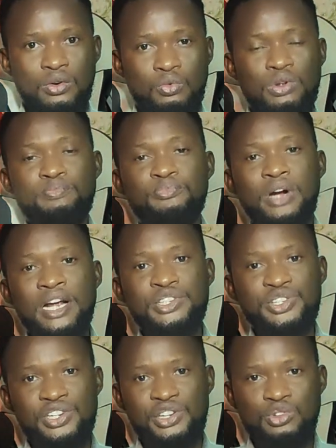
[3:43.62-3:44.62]
Which
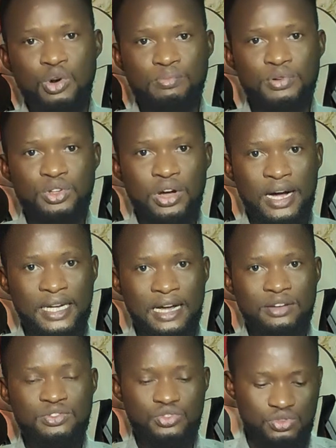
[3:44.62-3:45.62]
branch did you open your
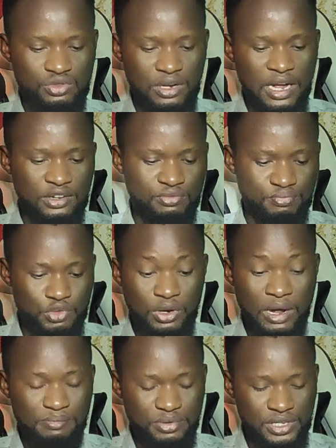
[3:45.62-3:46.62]
account? You
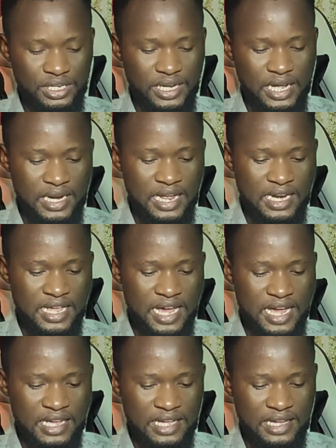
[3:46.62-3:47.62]
can put it there. Then
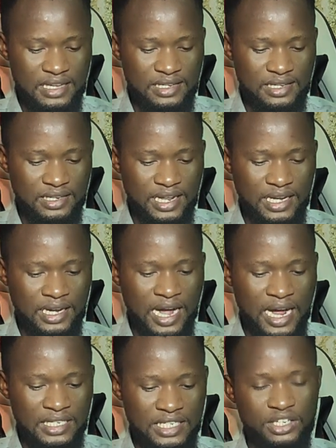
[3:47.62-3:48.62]
here is the
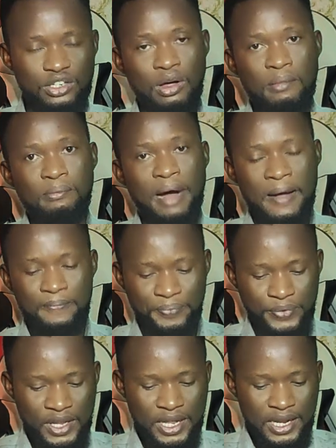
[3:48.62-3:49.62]
card number.
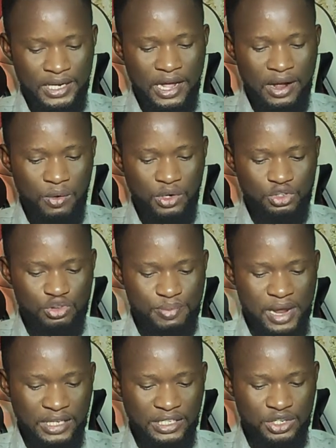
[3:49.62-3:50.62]
Now I want you to
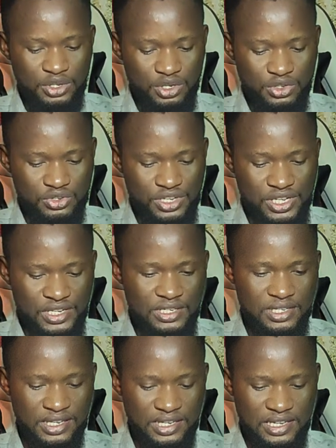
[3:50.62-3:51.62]
pay attention to
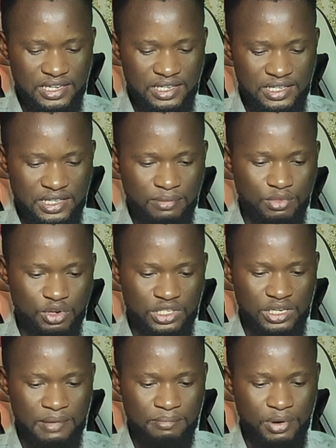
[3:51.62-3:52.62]
this. This is the
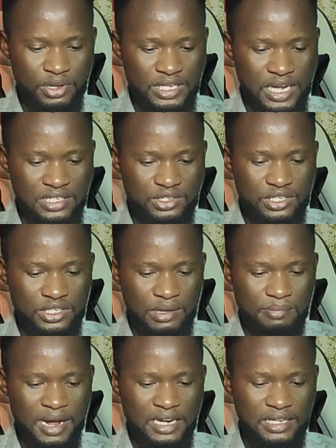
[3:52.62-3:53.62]
most important,
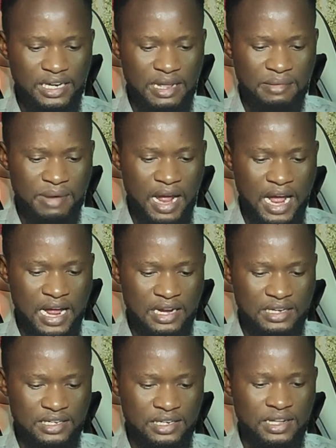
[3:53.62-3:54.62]
the bank name
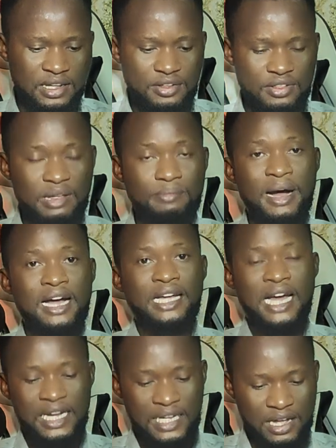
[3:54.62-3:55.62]
and the
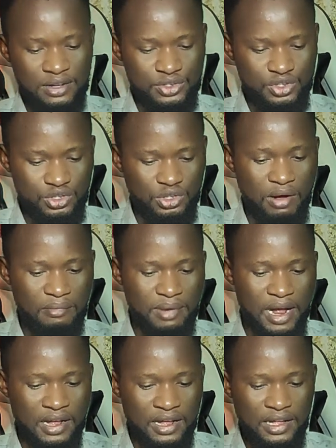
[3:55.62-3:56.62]
bank account
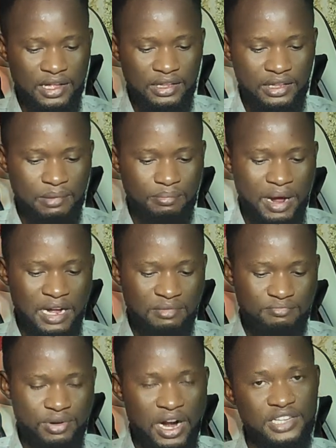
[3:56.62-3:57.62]
number. The
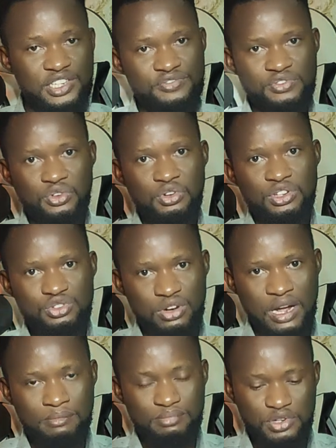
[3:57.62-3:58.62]
bank branch, if you know it, you
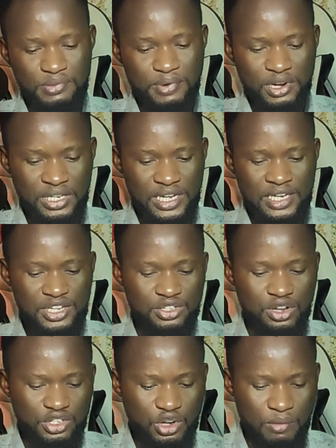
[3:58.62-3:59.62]
can put, but it
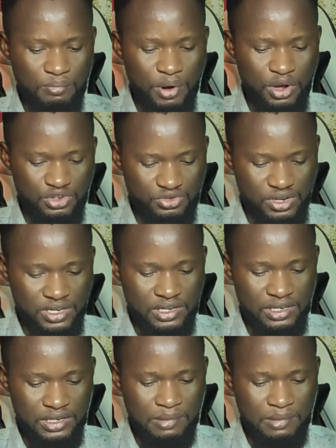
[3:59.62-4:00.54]
is not compulsory.